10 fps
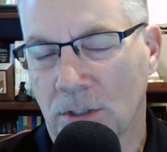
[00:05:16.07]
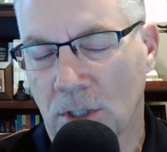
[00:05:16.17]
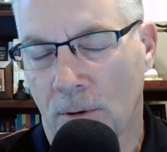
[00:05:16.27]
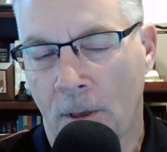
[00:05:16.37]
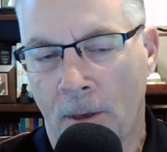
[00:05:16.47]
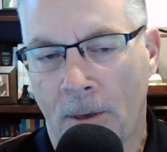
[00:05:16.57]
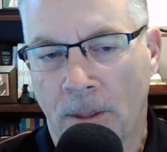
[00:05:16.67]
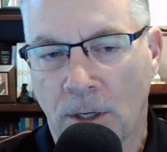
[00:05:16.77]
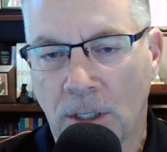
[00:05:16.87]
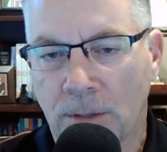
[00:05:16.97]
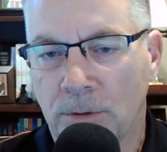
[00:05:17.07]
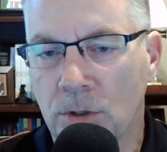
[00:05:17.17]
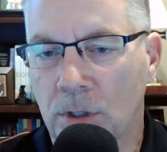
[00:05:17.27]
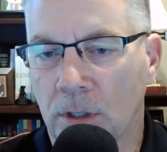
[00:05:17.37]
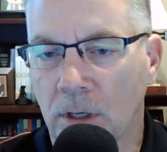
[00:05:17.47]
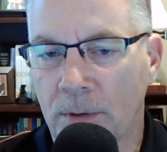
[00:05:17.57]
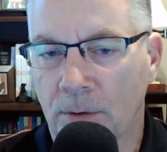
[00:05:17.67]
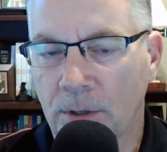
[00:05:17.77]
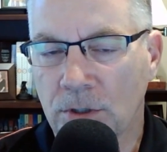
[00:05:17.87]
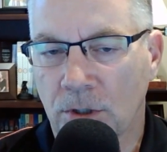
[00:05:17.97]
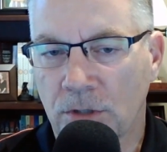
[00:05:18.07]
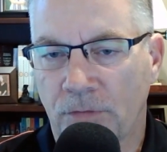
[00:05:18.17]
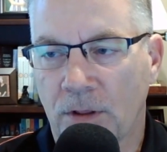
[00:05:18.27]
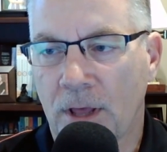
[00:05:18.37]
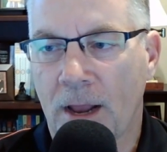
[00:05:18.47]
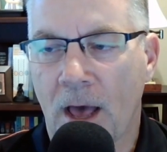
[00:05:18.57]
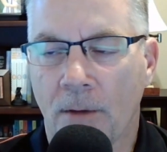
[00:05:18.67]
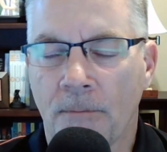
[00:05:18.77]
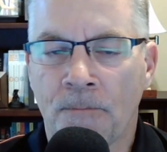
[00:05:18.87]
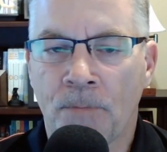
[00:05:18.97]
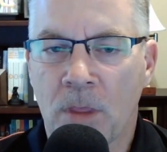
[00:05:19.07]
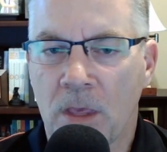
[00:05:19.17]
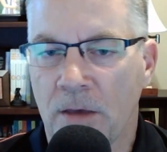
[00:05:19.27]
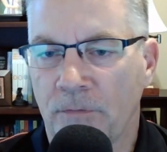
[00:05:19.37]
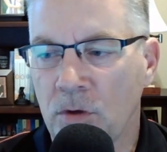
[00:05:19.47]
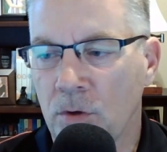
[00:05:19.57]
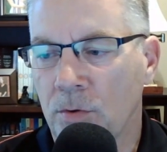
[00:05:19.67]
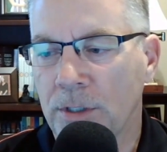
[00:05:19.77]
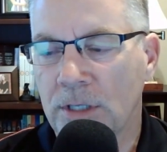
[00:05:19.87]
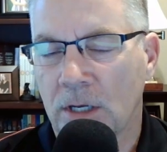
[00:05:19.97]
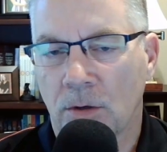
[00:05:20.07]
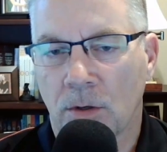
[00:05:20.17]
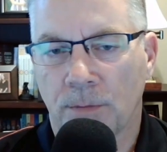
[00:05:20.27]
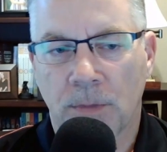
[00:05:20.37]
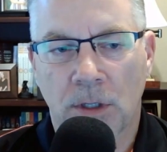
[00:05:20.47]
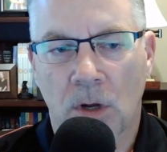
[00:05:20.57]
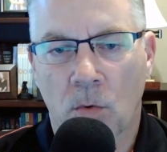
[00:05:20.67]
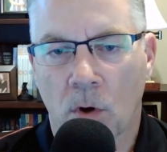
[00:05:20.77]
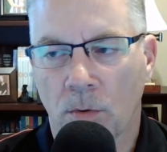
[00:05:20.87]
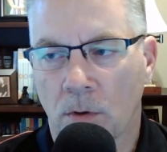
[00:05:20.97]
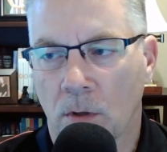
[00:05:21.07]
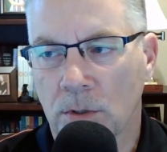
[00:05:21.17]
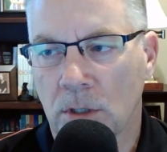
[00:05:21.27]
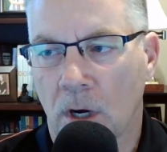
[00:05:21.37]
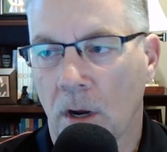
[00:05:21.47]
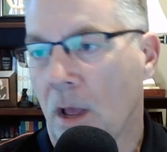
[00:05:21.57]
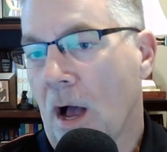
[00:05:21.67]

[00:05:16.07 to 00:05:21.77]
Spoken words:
So you need to do a little bit of research to figure that out if you intend to work with Globalstar.